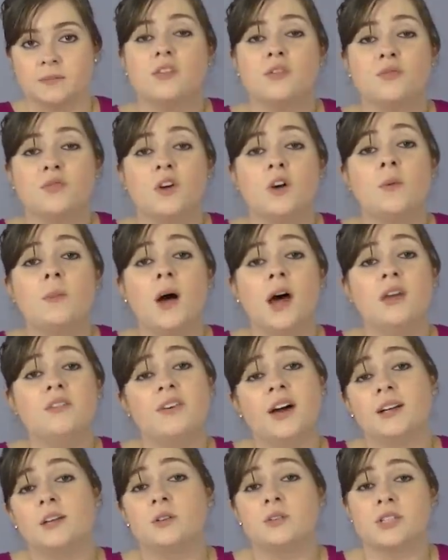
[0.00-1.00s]
The film
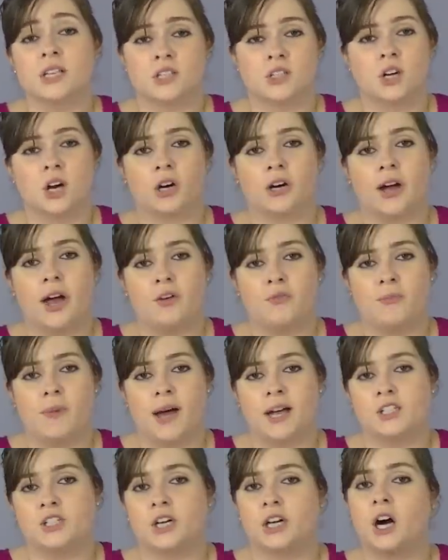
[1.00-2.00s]
on vinyls like StarCraft
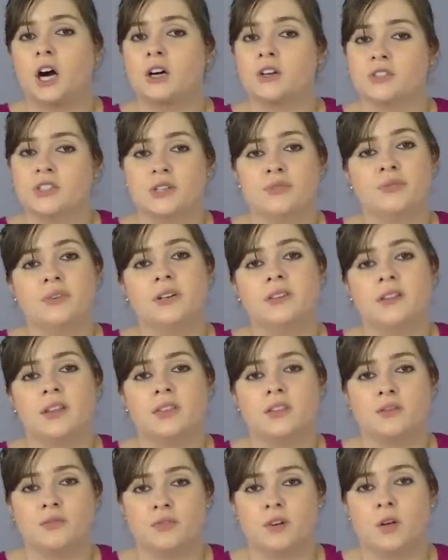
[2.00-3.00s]
Magic are different
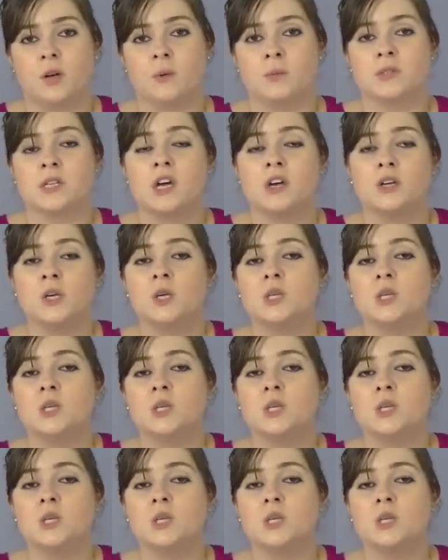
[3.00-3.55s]
than the films